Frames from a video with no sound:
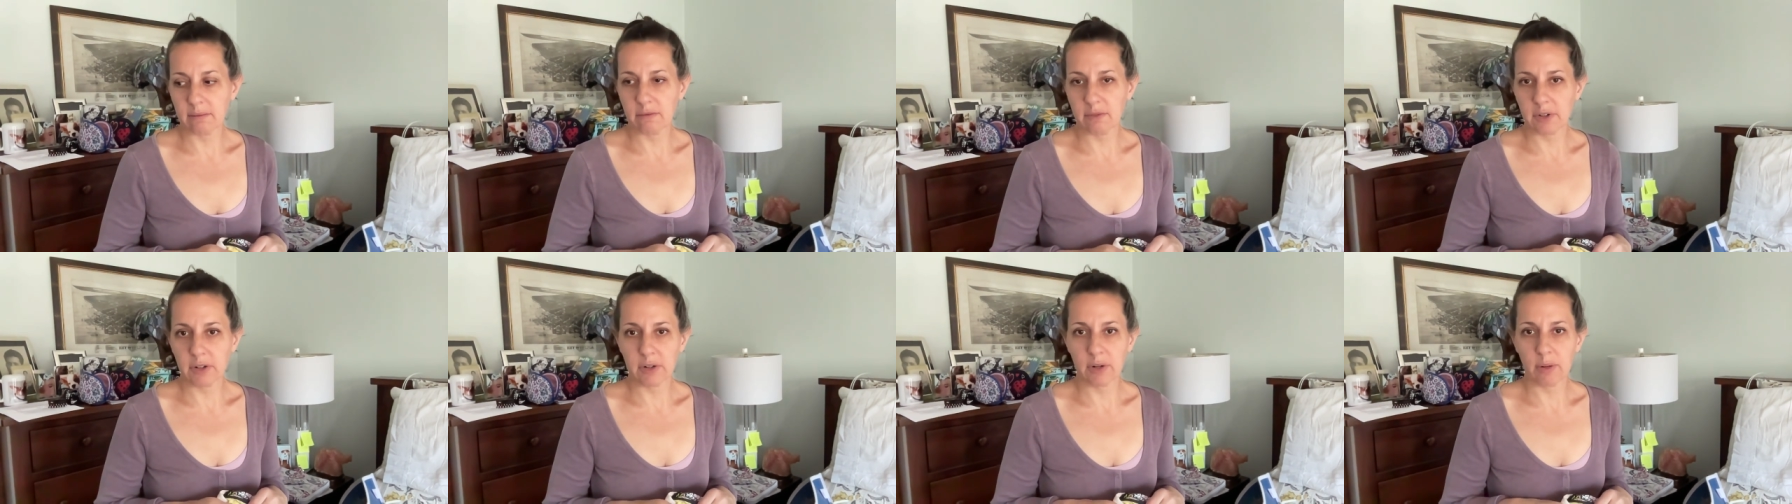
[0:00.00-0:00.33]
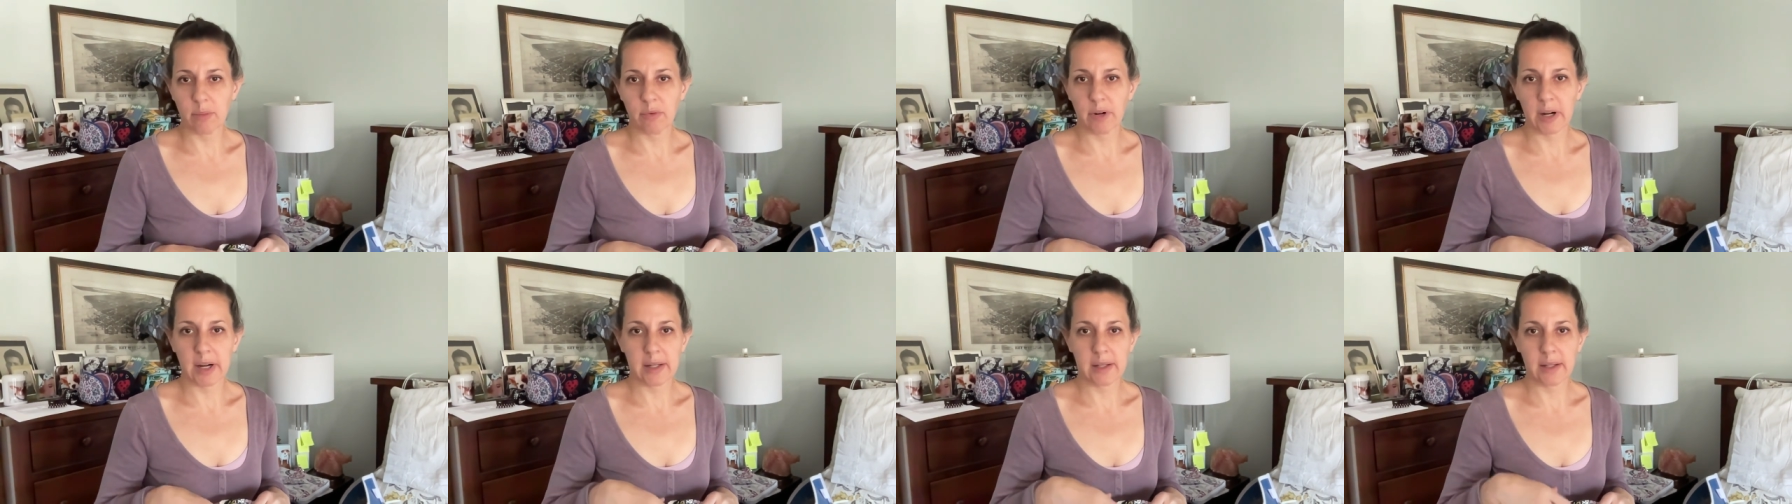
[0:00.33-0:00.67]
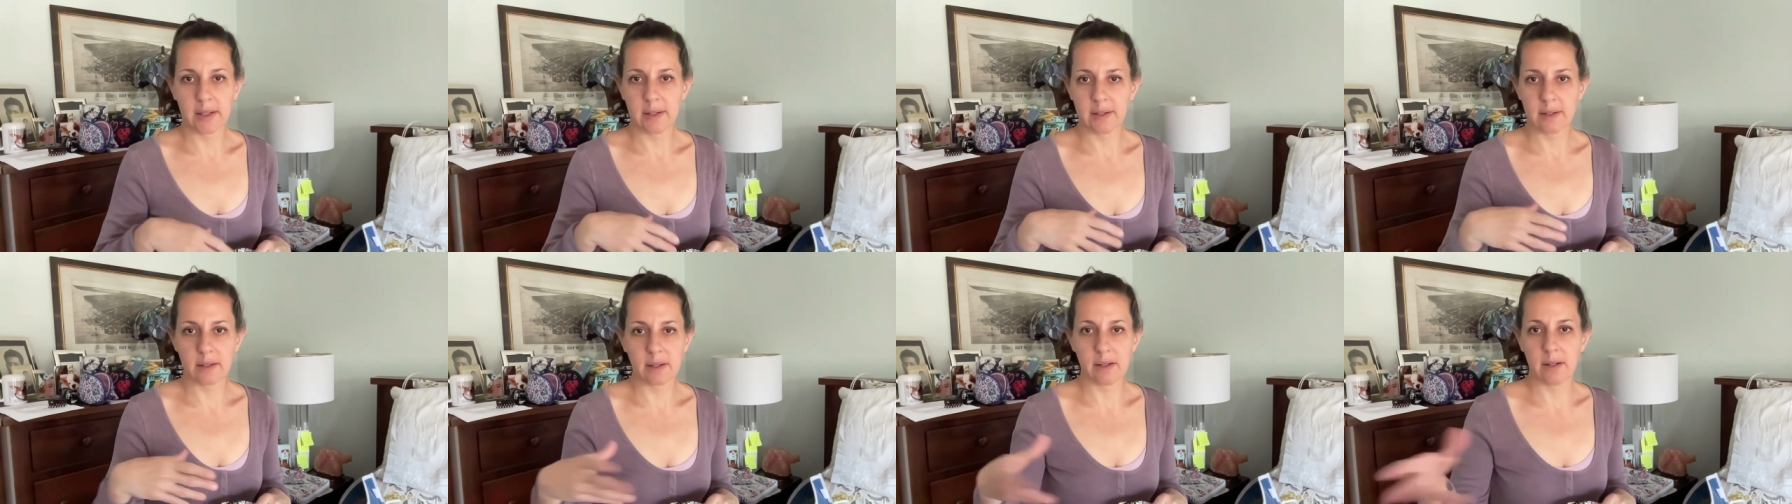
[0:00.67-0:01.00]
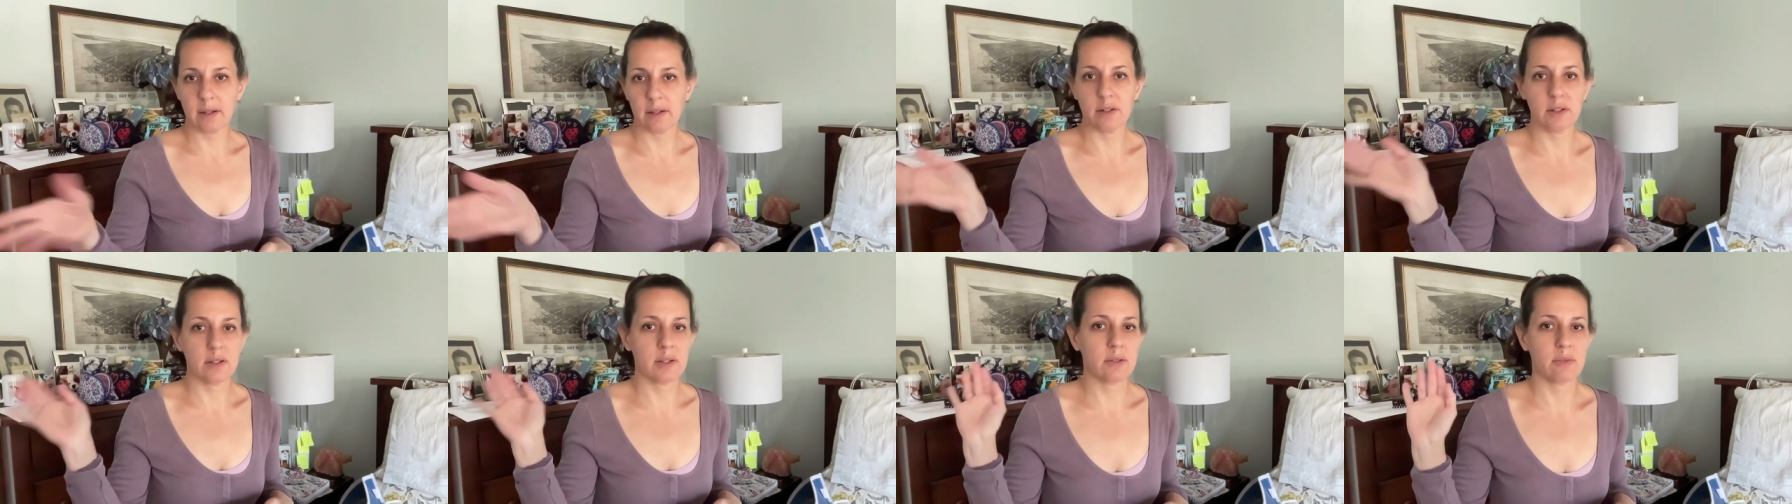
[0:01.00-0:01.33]
Vera Bradley is going to
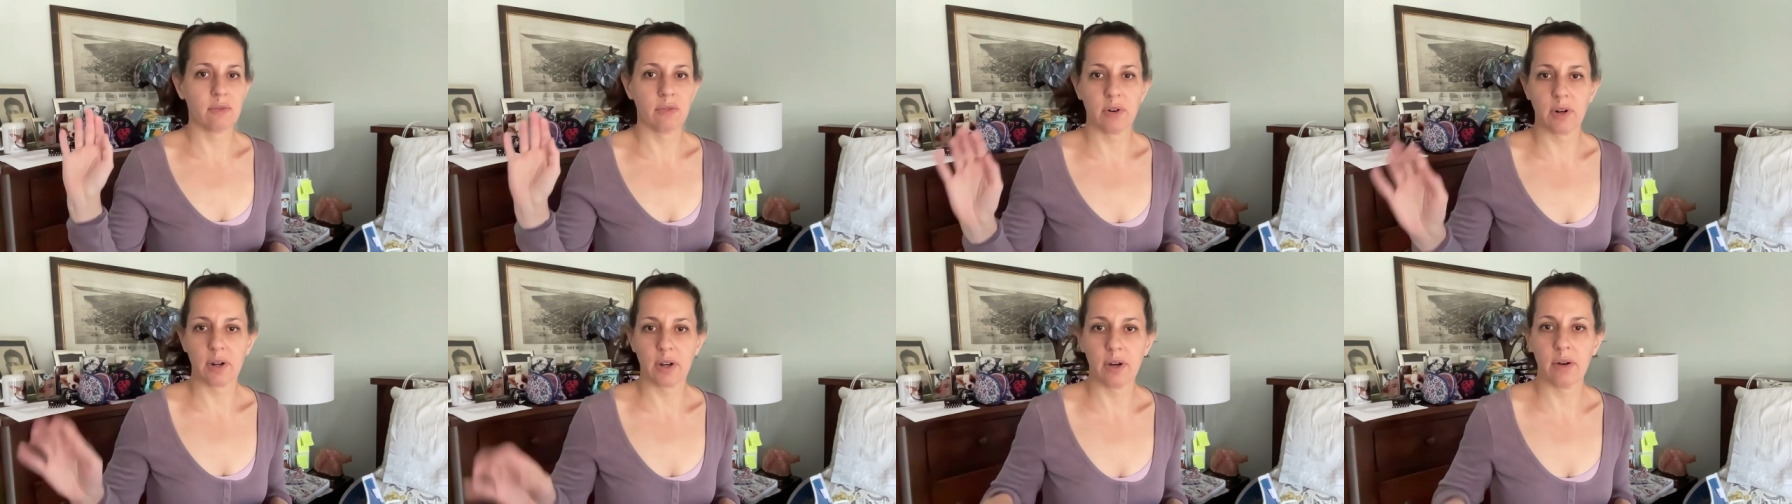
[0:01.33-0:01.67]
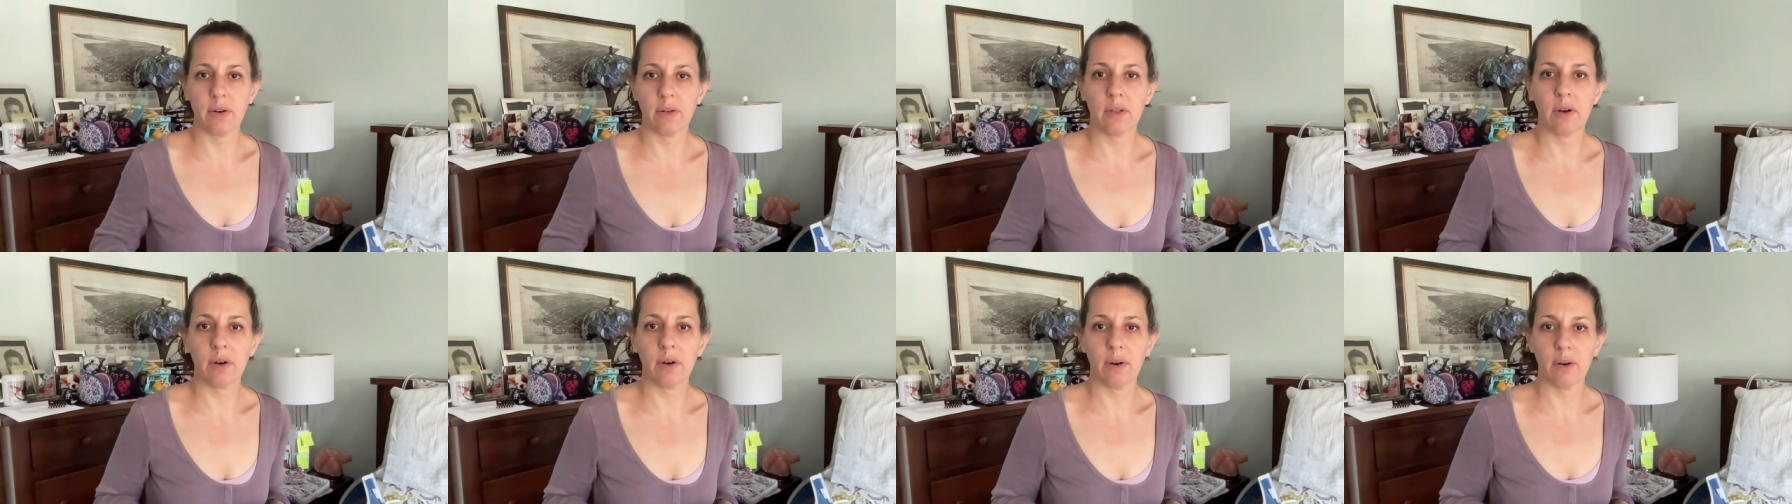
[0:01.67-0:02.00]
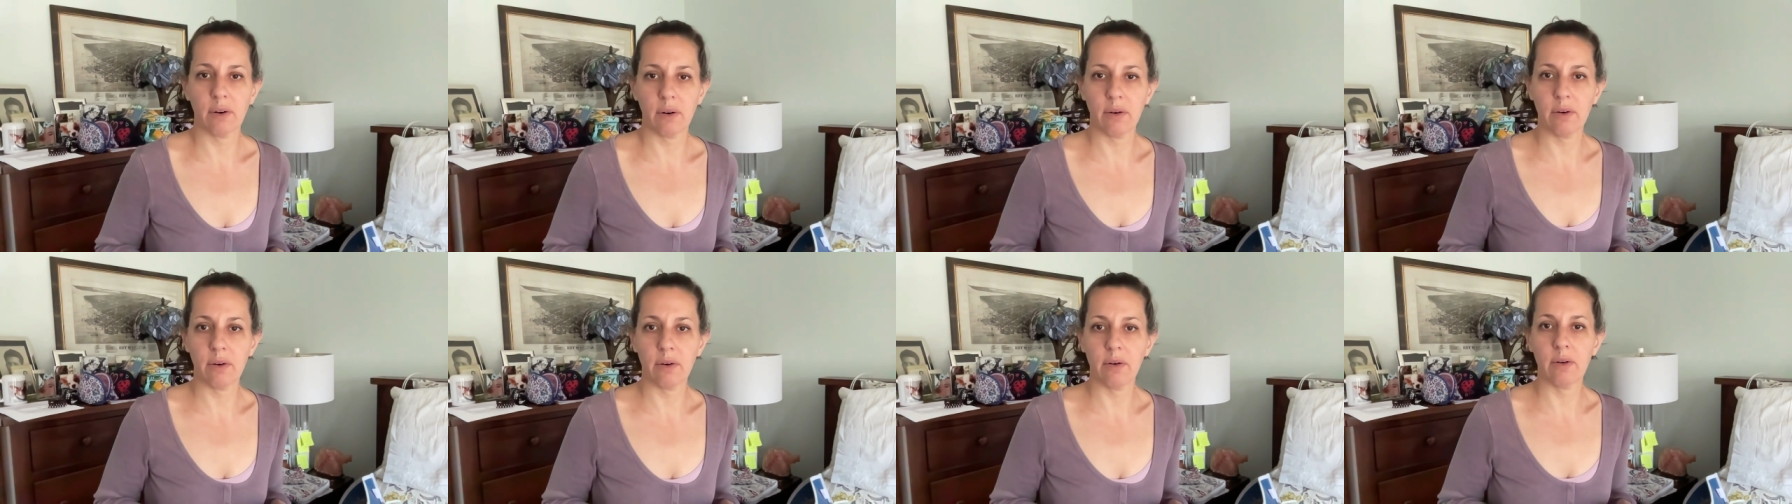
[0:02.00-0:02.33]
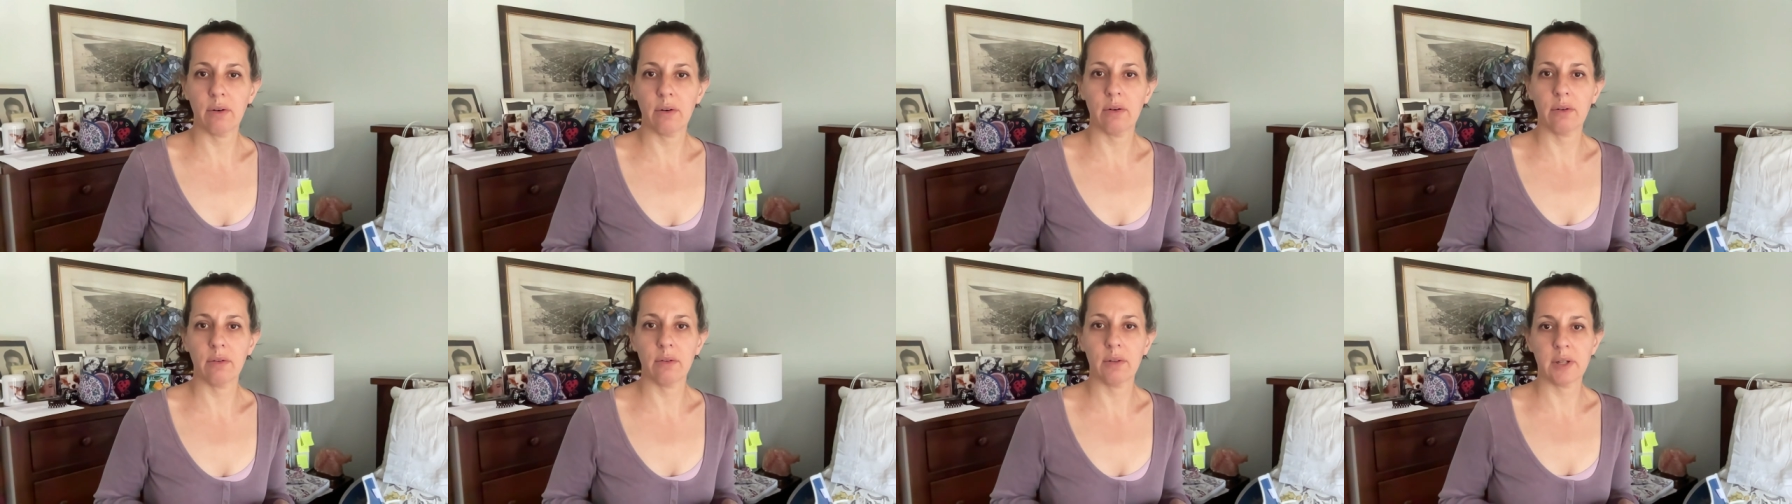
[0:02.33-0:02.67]
just forego the
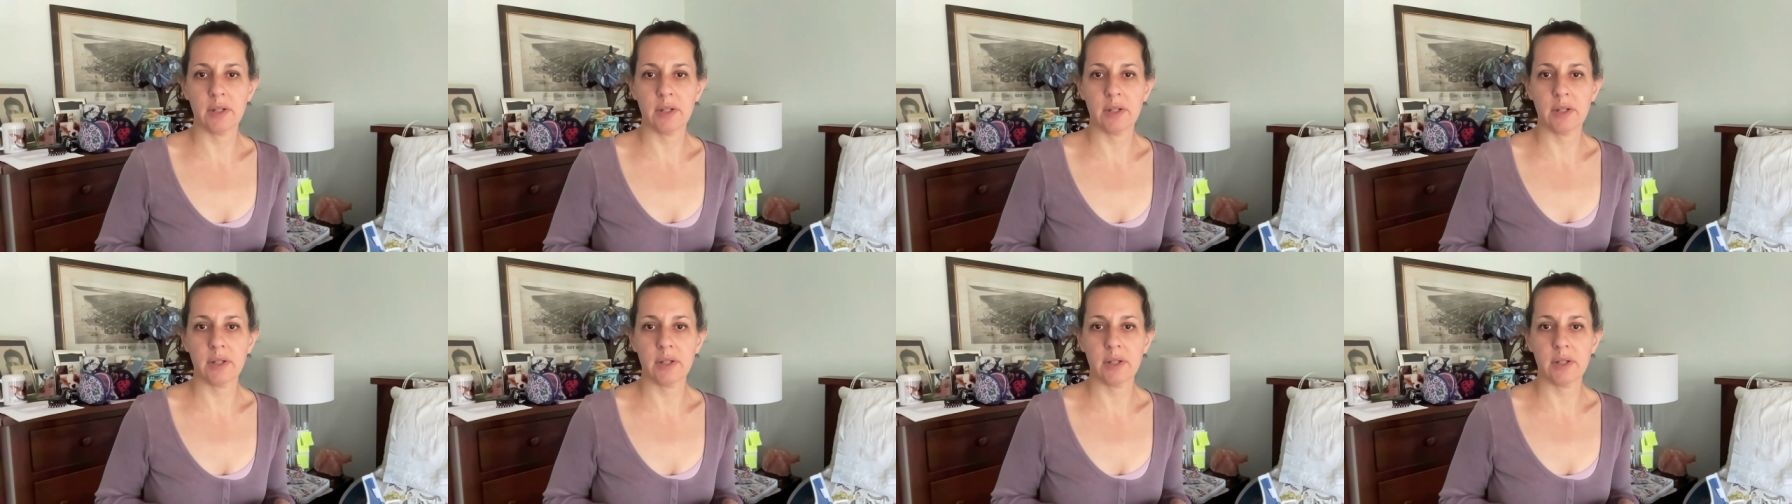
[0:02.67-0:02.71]
whole